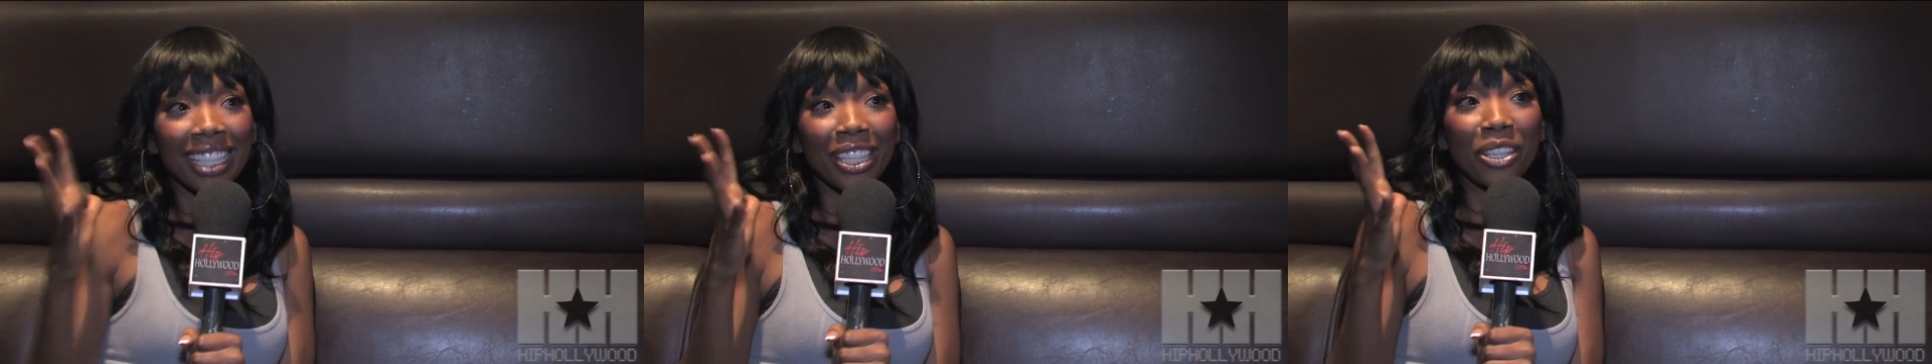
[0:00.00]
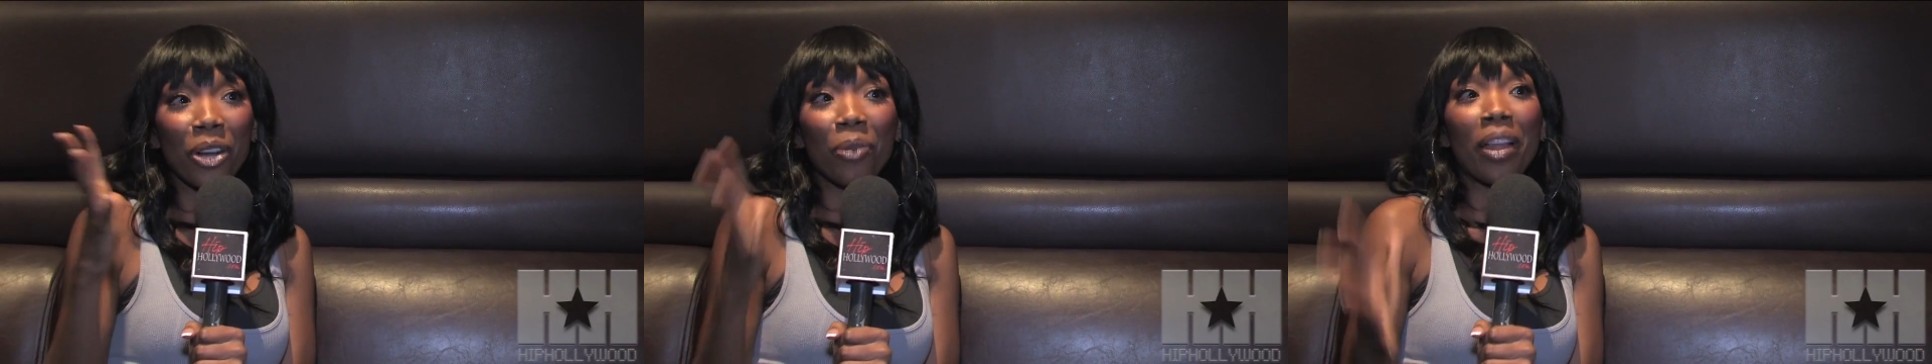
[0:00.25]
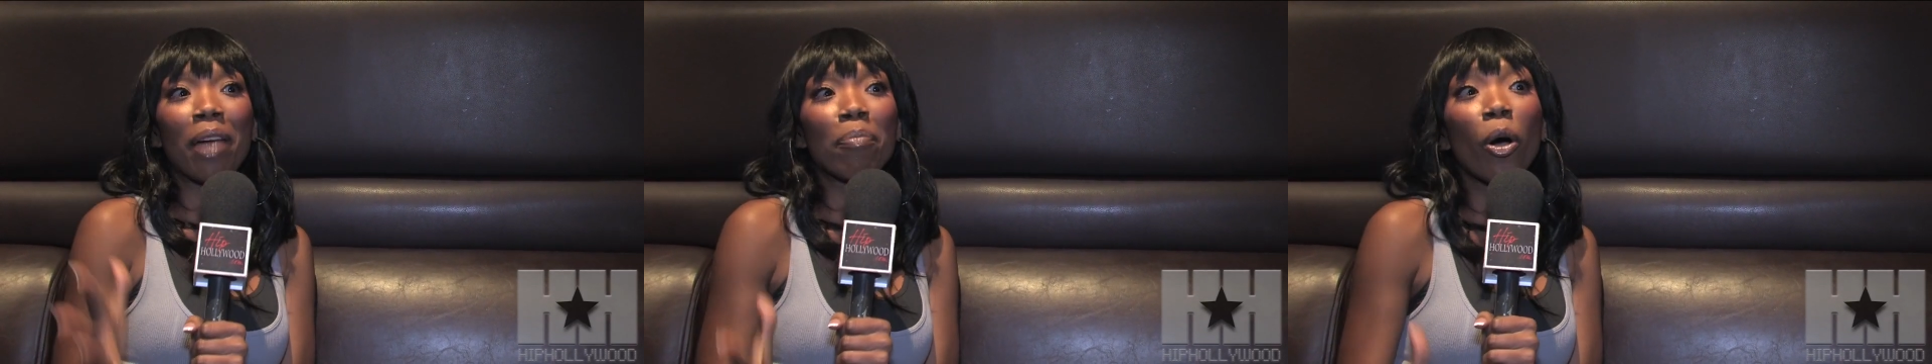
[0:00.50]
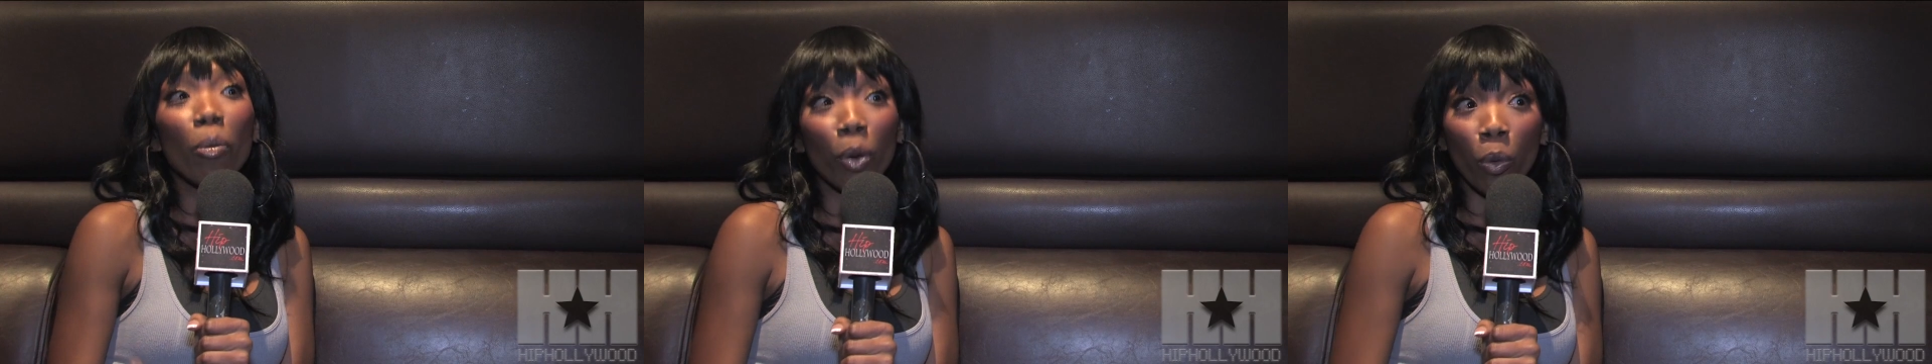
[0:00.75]
you know, that
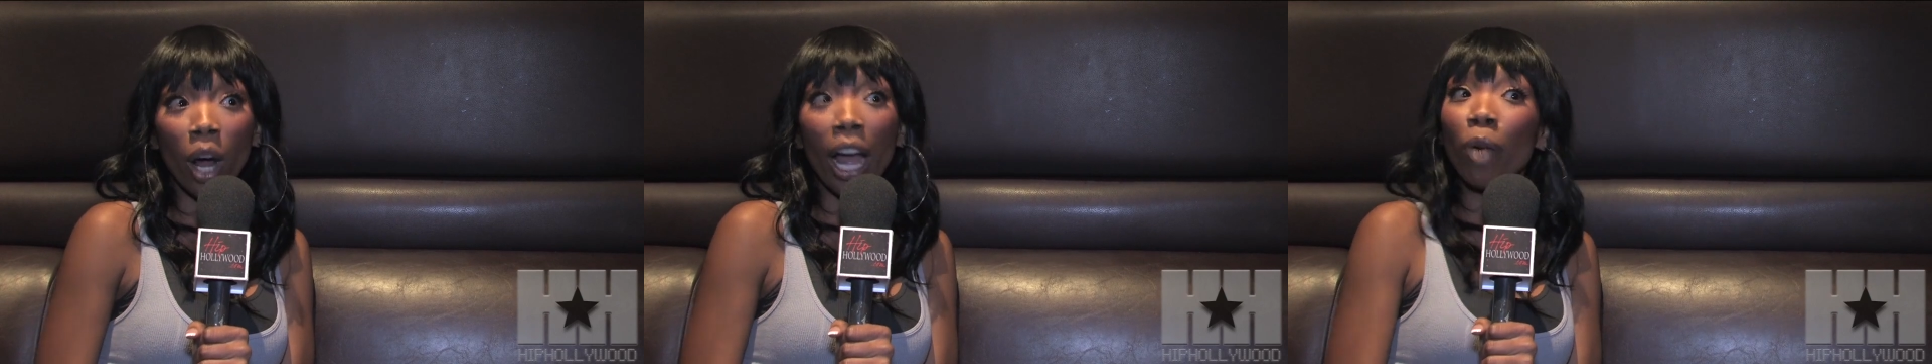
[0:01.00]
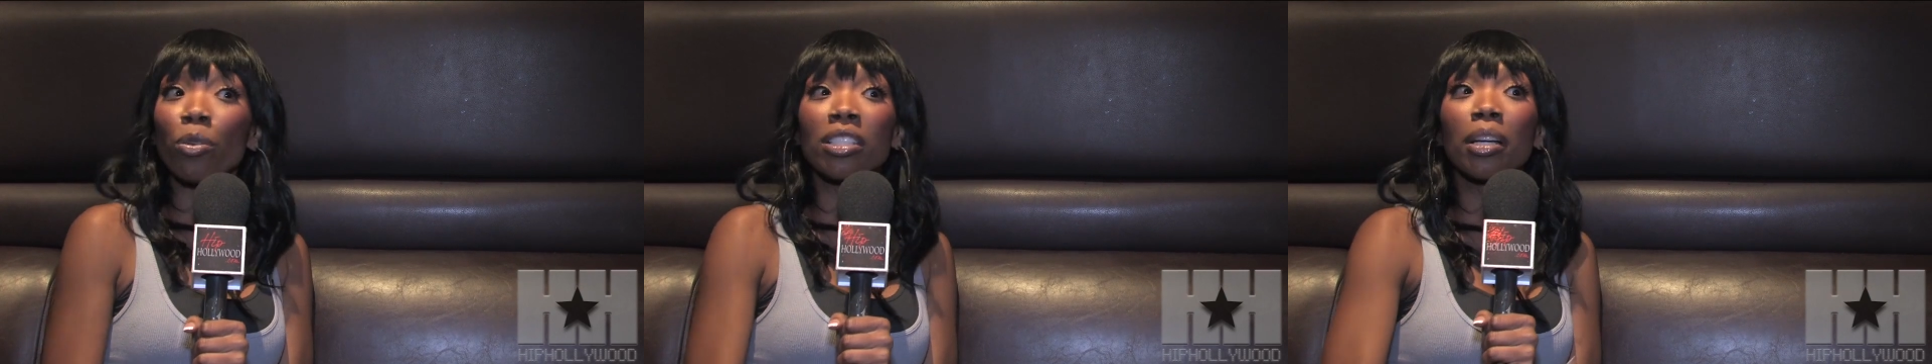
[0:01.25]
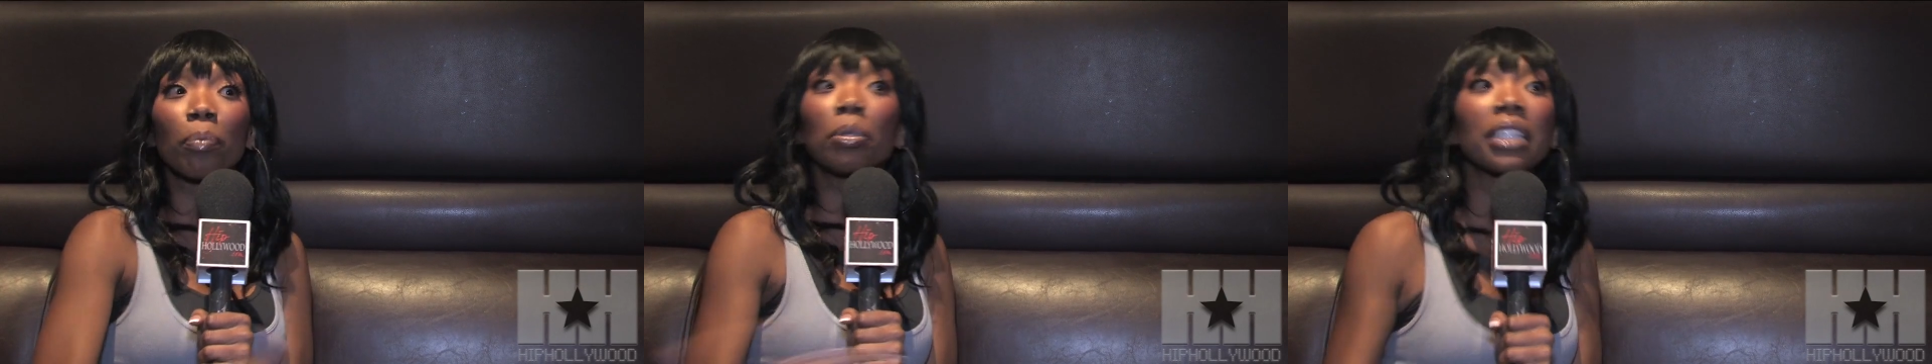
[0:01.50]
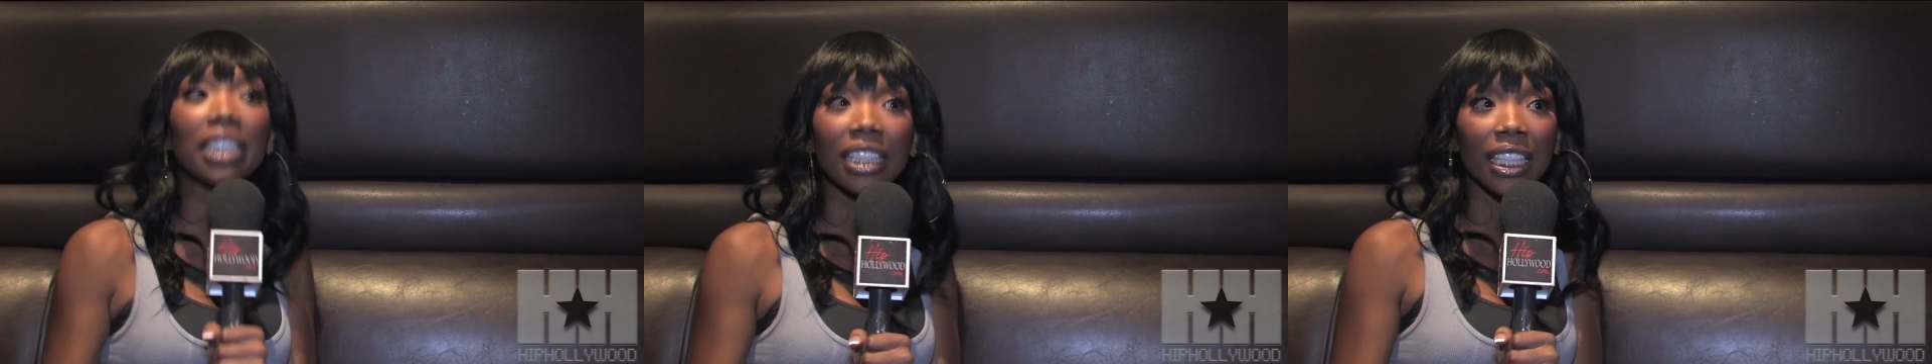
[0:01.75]
moment where I was
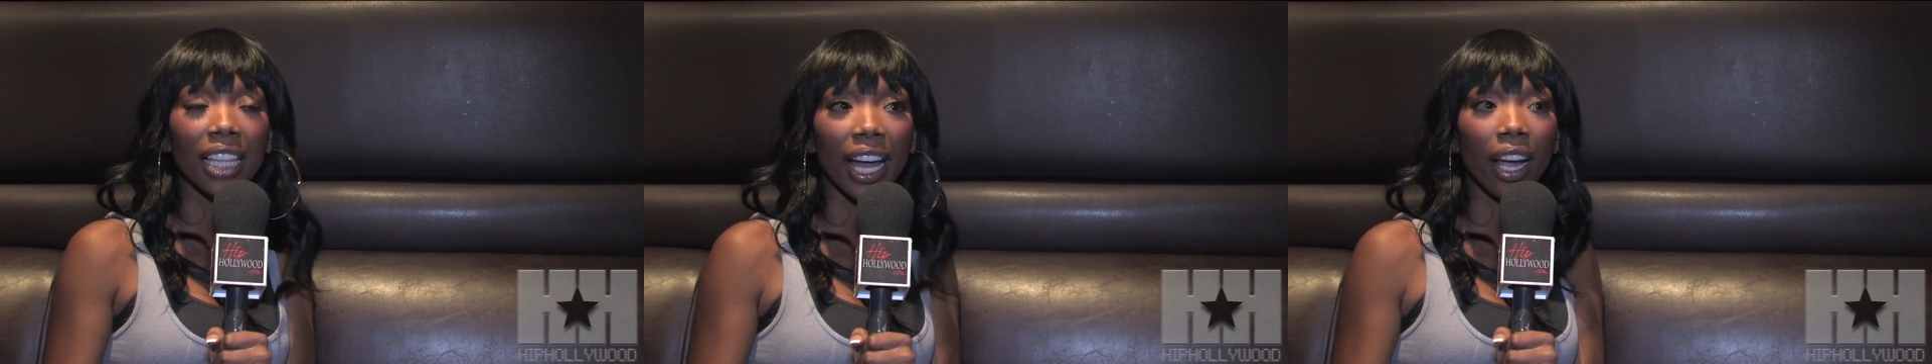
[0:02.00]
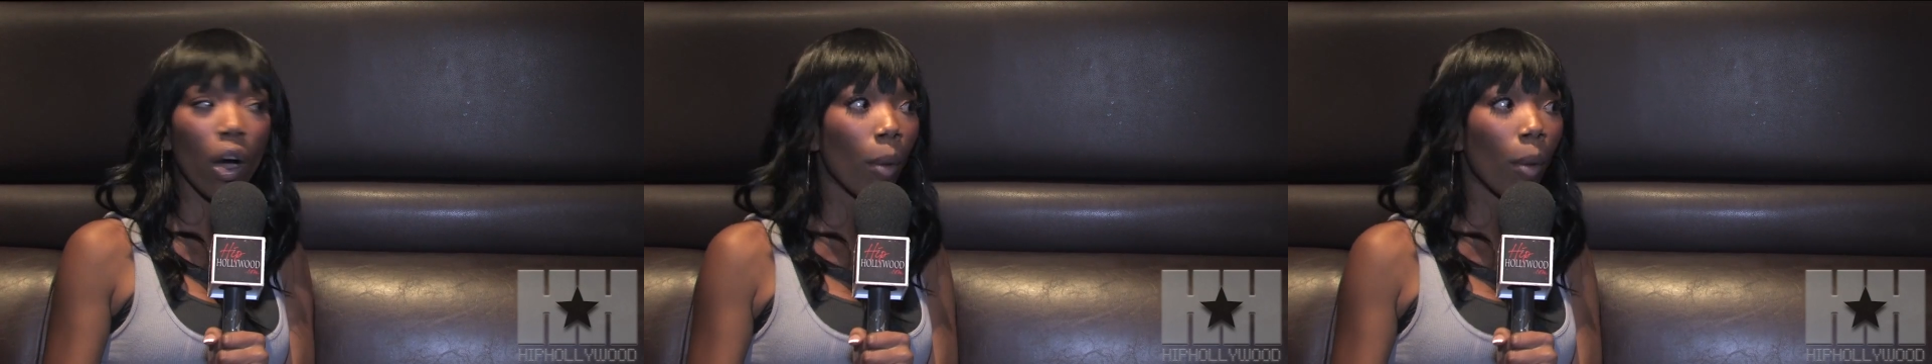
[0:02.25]
completely like,